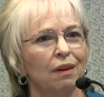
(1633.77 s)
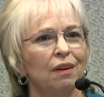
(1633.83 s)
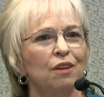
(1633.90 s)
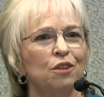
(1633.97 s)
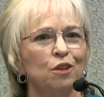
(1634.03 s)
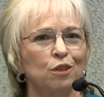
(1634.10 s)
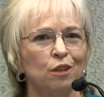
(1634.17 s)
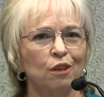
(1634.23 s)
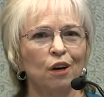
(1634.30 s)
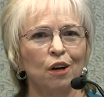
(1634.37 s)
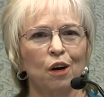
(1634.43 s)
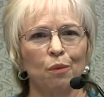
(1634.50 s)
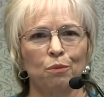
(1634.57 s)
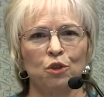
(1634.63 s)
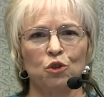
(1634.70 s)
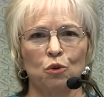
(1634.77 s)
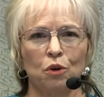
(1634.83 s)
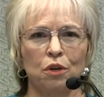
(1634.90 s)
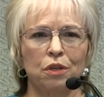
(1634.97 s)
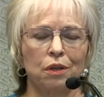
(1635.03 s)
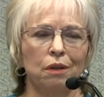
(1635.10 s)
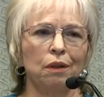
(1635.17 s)
just look up
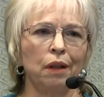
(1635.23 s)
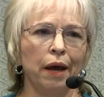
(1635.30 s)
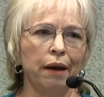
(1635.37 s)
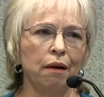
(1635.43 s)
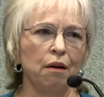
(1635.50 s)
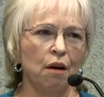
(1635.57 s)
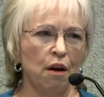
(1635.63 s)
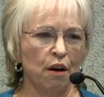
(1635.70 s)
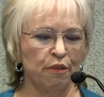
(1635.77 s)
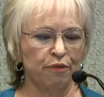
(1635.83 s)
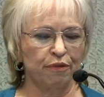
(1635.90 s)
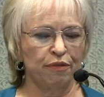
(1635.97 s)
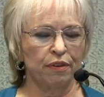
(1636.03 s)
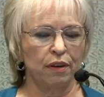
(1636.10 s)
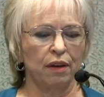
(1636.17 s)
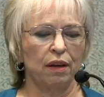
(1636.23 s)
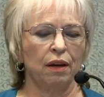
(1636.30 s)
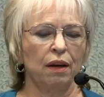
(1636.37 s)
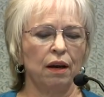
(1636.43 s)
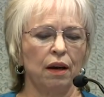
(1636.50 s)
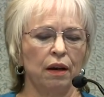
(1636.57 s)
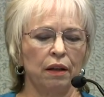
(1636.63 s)
George Lakoff,
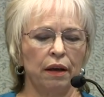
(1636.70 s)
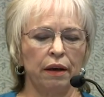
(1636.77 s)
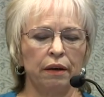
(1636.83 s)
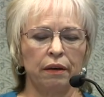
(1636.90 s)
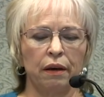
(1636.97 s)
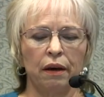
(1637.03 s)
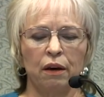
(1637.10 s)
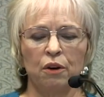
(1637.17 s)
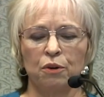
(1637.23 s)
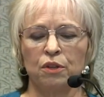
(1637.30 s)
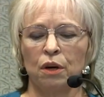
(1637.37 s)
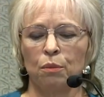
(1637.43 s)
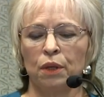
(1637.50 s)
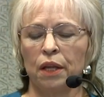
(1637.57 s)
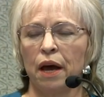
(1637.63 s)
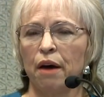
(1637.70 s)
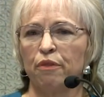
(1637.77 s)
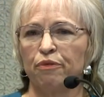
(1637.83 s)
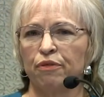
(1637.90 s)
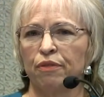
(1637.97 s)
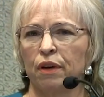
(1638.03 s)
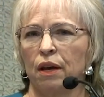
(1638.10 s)

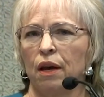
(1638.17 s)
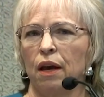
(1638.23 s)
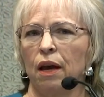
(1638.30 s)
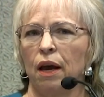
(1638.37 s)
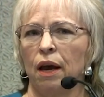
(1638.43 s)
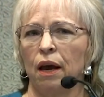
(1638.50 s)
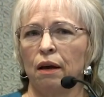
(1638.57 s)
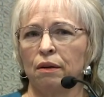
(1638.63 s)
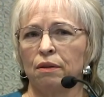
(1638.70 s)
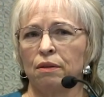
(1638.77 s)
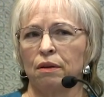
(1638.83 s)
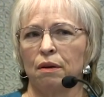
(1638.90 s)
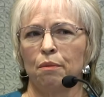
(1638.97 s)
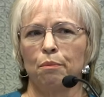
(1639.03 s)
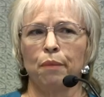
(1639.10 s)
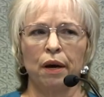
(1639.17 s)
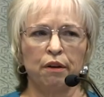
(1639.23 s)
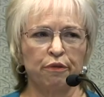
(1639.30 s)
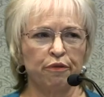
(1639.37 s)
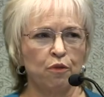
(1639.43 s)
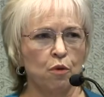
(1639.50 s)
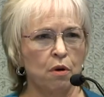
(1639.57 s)
Lakoff, and
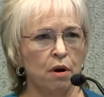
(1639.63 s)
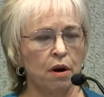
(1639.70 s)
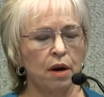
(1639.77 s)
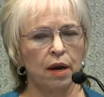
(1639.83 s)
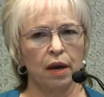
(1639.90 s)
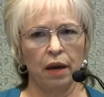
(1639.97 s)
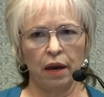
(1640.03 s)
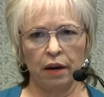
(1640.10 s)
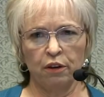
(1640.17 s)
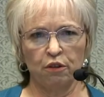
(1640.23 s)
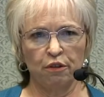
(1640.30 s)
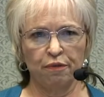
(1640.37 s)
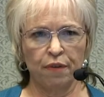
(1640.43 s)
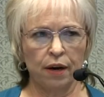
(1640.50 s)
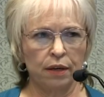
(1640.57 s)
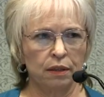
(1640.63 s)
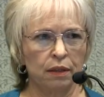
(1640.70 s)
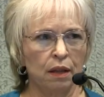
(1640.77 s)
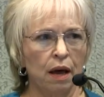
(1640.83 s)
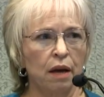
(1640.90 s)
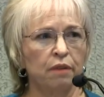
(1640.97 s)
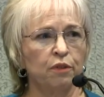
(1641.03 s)
metaphor, and you'll find a
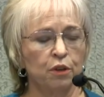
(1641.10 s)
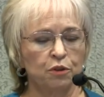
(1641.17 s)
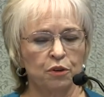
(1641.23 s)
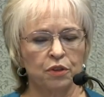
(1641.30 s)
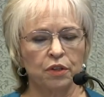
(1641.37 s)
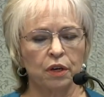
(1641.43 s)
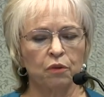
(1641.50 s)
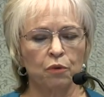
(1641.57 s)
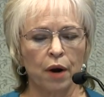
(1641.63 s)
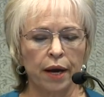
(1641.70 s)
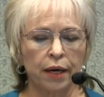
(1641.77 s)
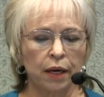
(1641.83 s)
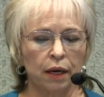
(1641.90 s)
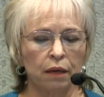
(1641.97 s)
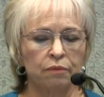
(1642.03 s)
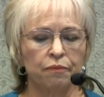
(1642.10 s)
lot of interesting writing,